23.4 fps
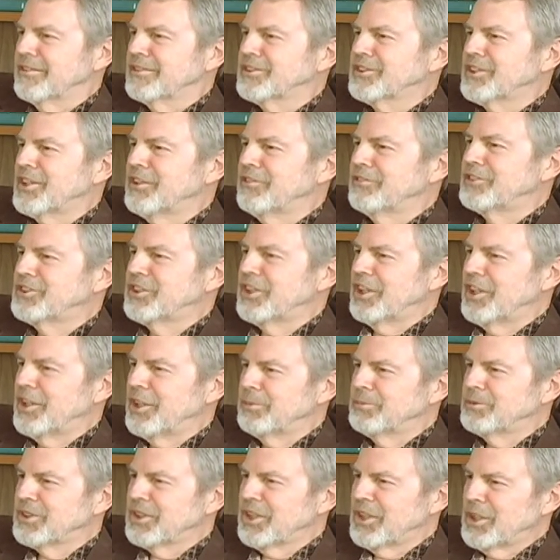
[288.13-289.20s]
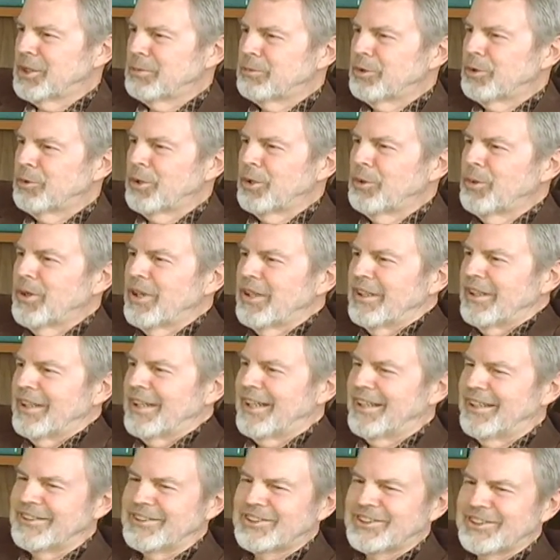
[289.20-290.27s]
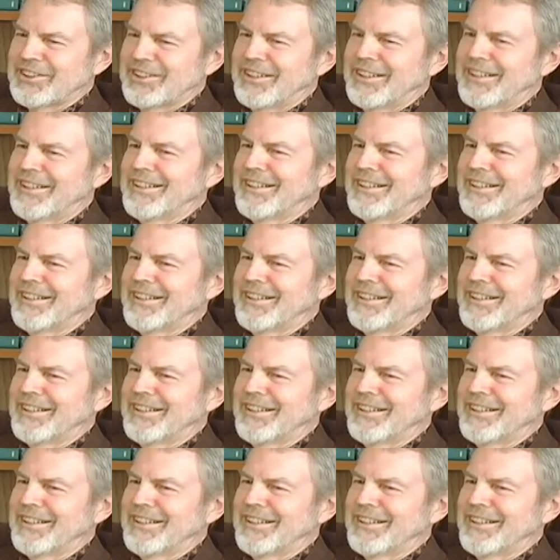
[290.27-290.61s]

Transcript: Steve Jobs but we want less